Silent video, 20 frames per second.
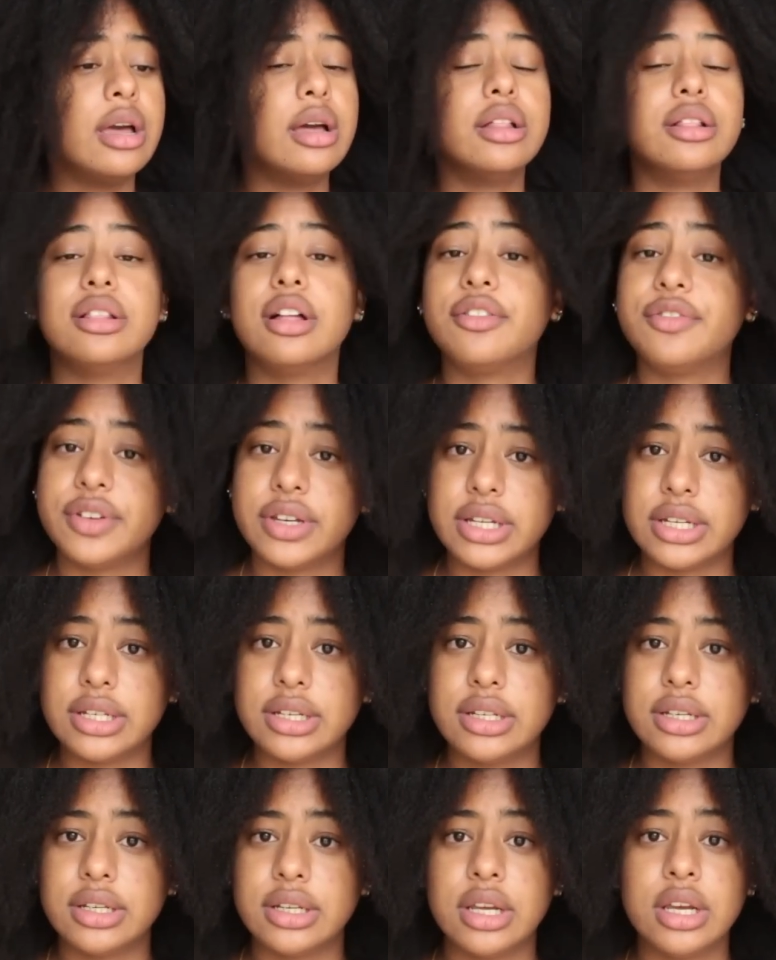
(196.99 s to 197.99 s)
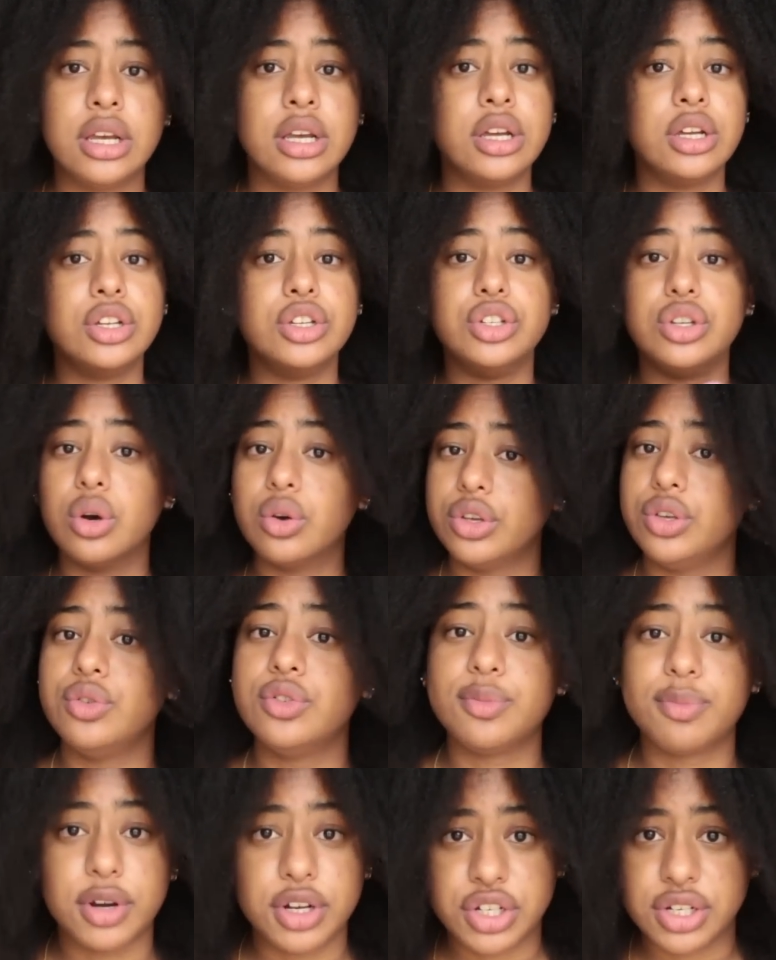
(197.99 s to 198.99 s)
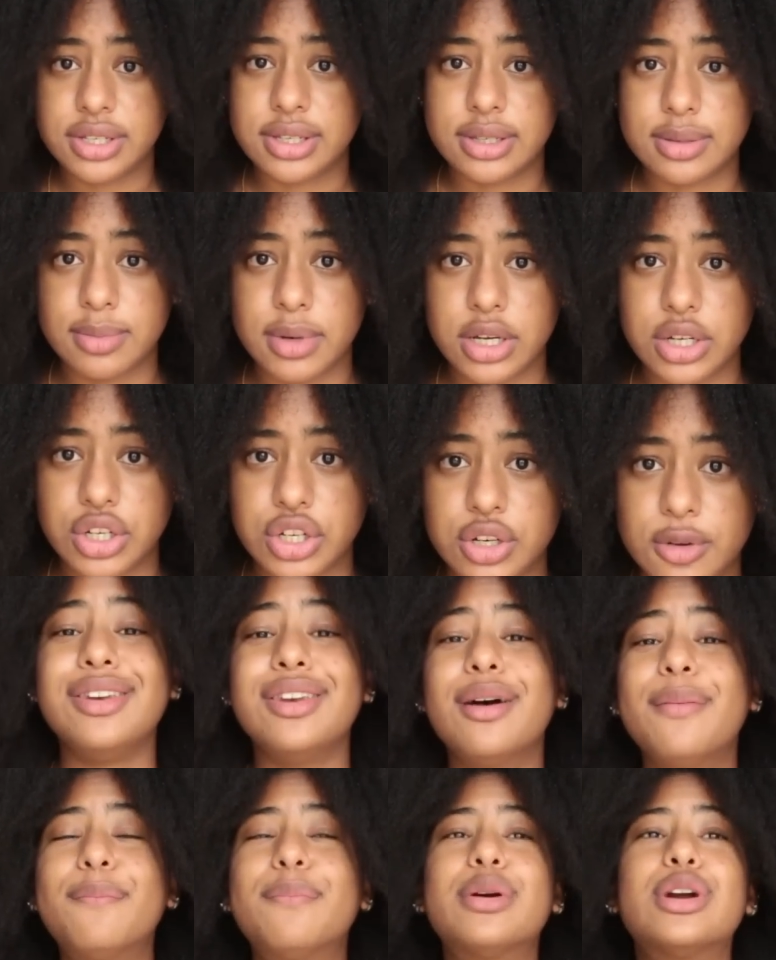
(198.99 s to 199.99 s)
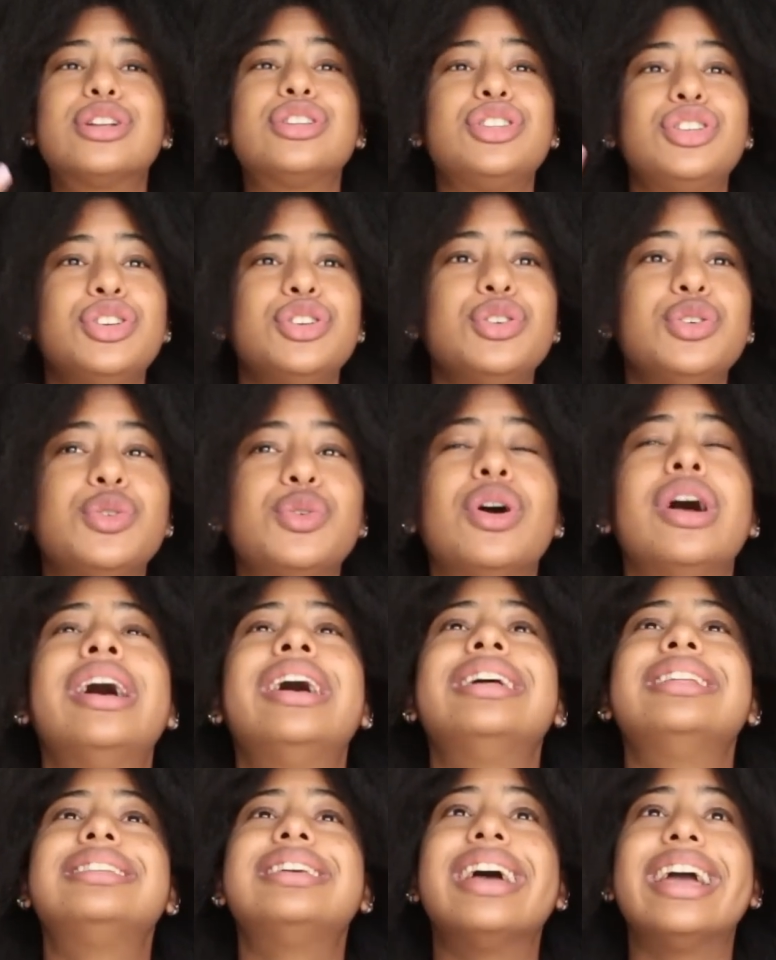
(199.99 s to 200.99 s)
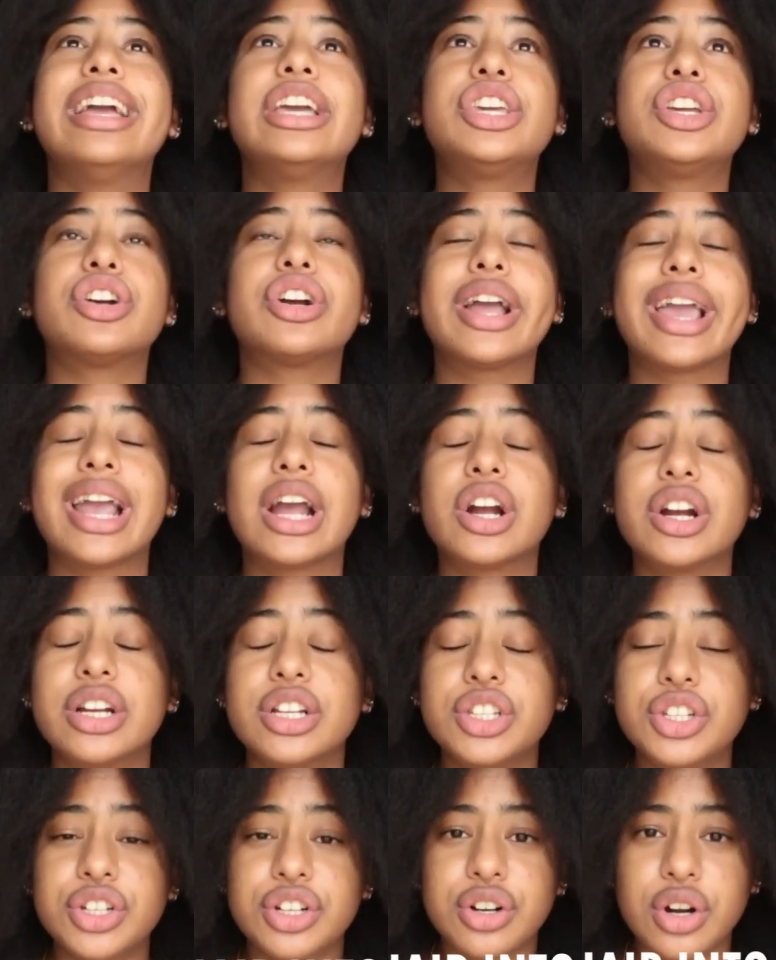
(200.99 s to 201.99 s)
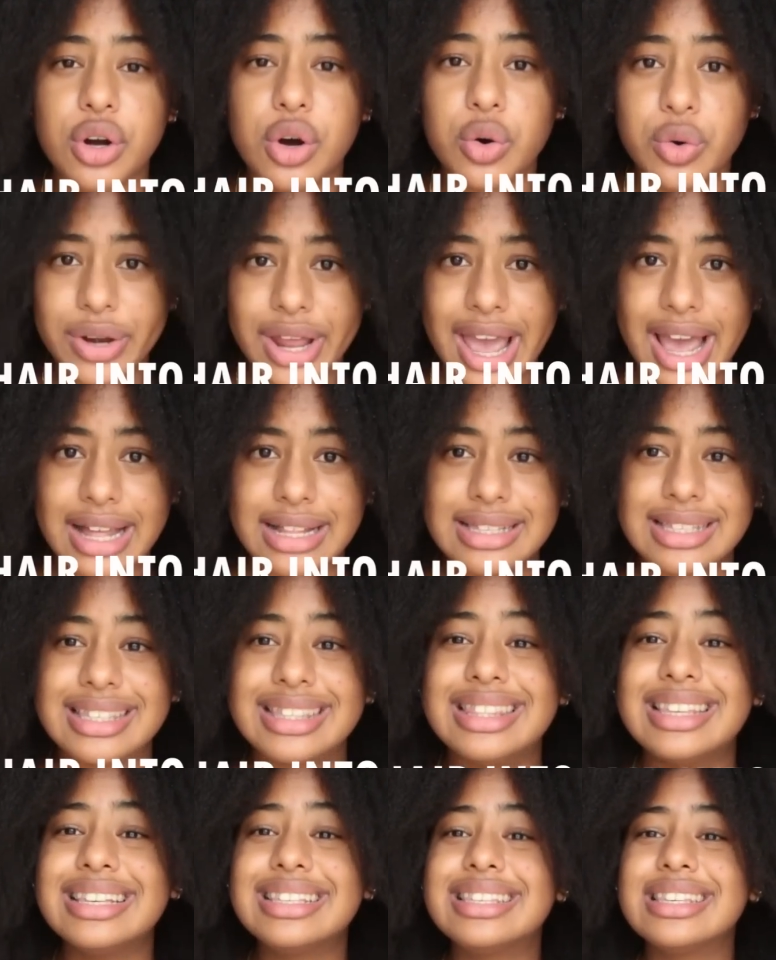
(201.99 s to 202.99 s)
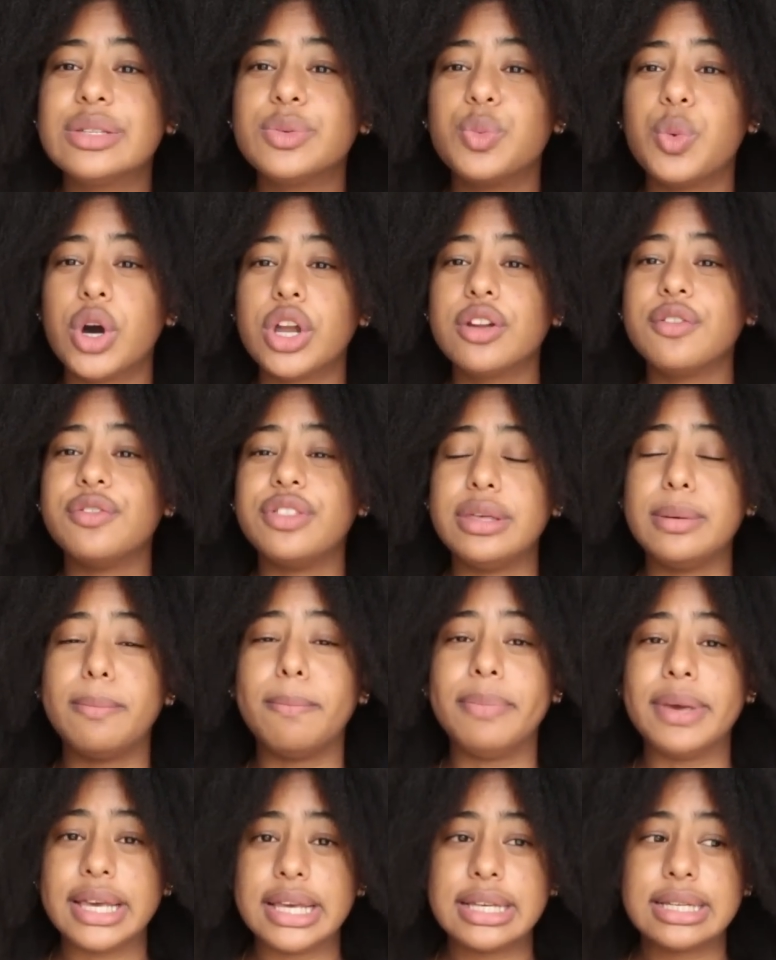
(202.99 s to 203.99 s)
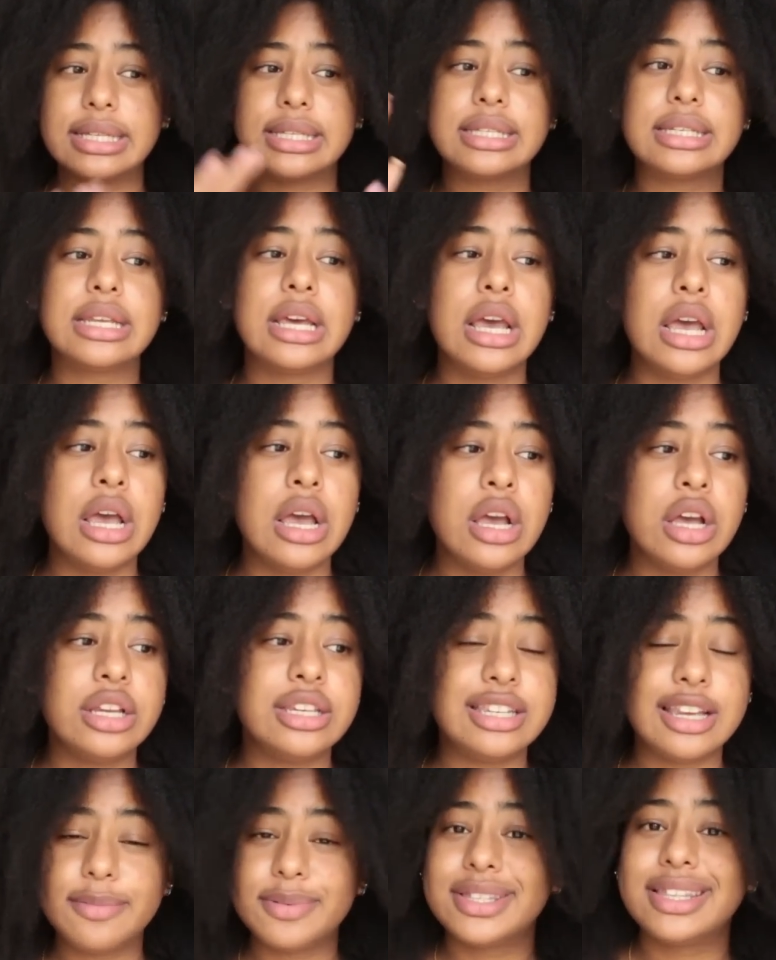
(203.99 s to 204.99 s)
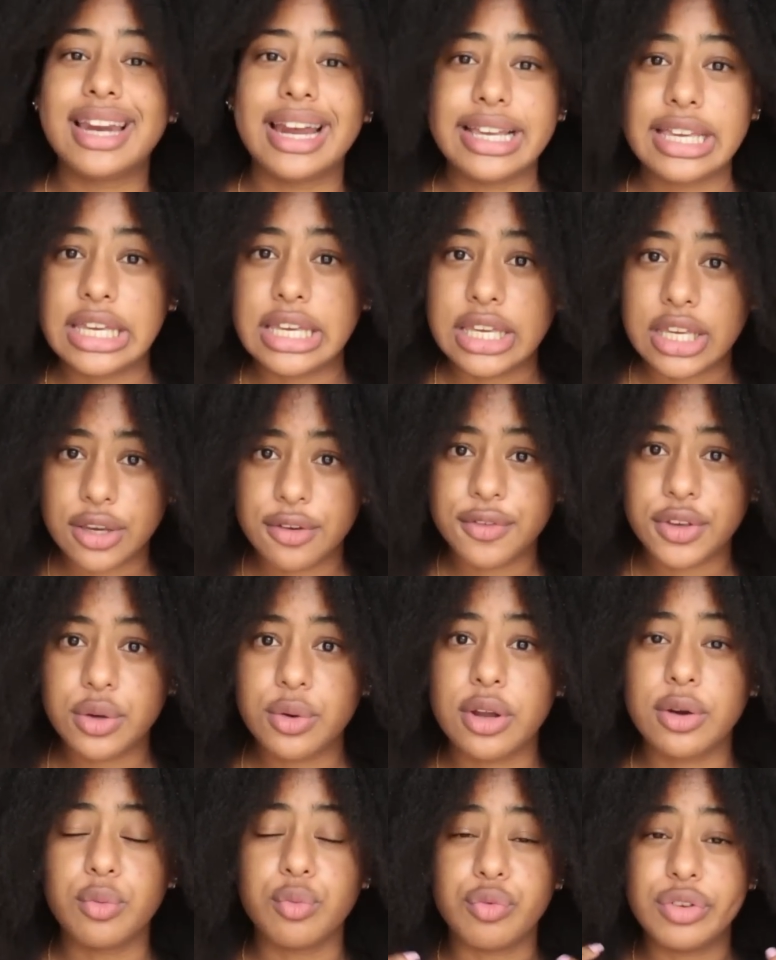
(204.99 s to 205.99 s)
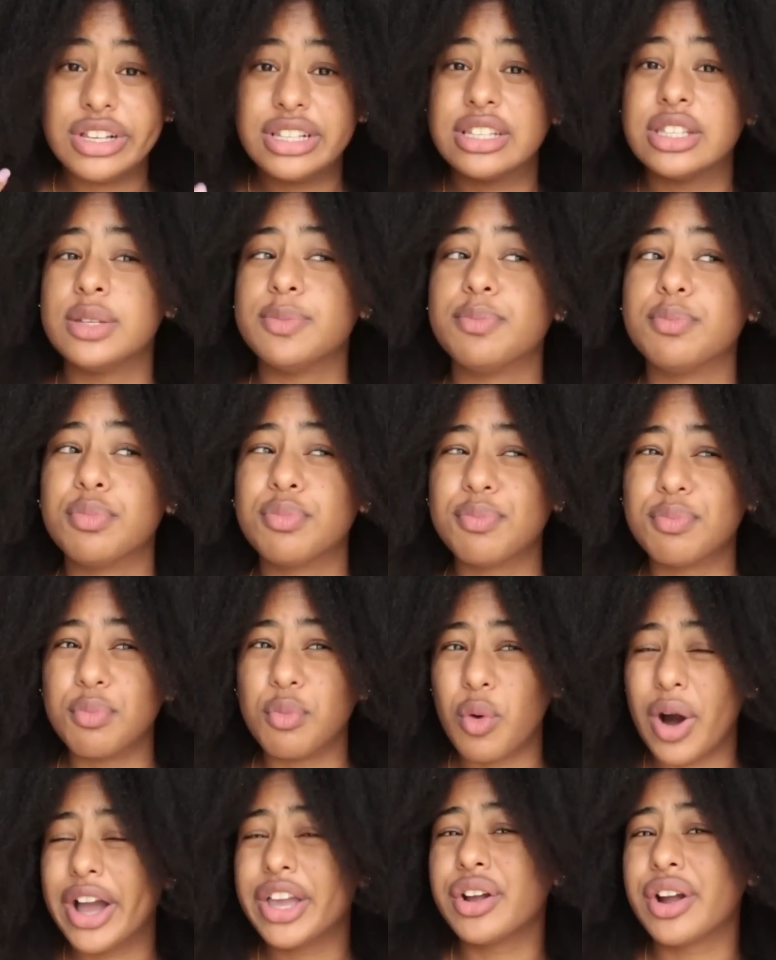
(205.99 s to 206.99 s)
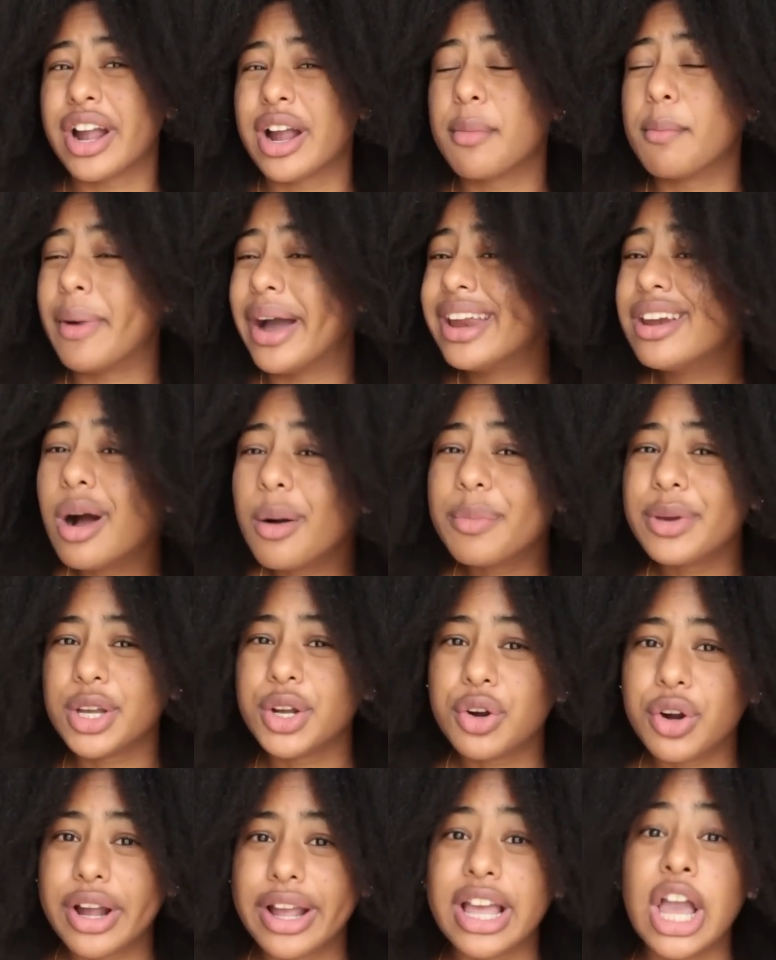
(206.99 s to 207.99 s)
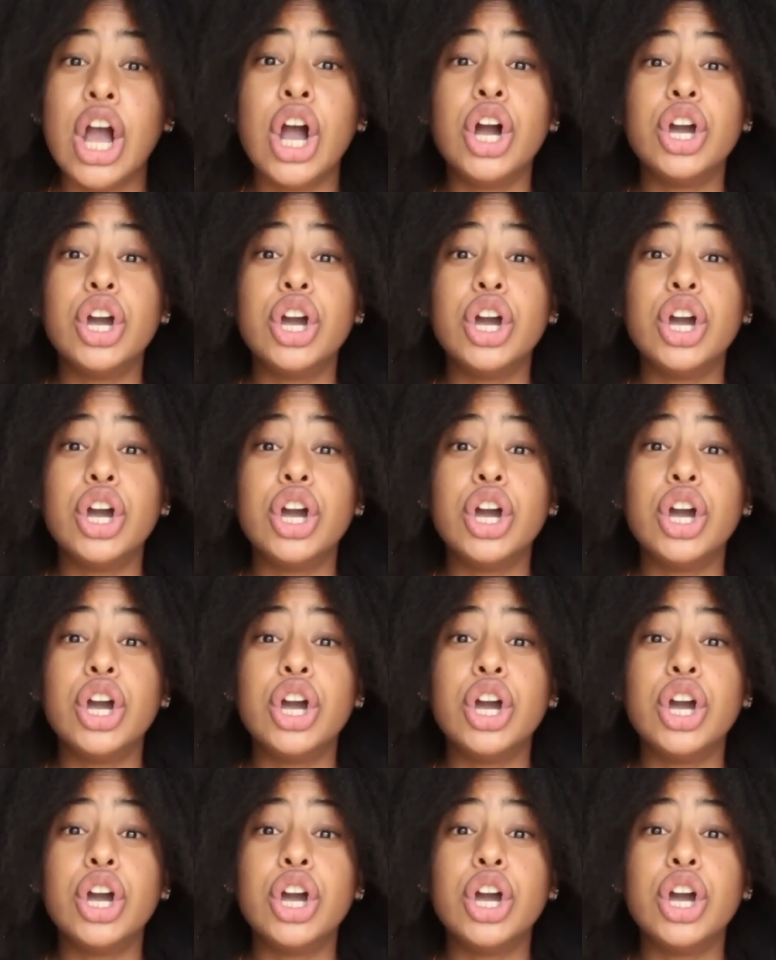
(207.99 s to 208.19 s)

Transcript: Love it. Don't use brushes as much. Number 2, take your hair into your own hands. This is one of the biggest tips that I can give you, and reasons why your hair might not be growing.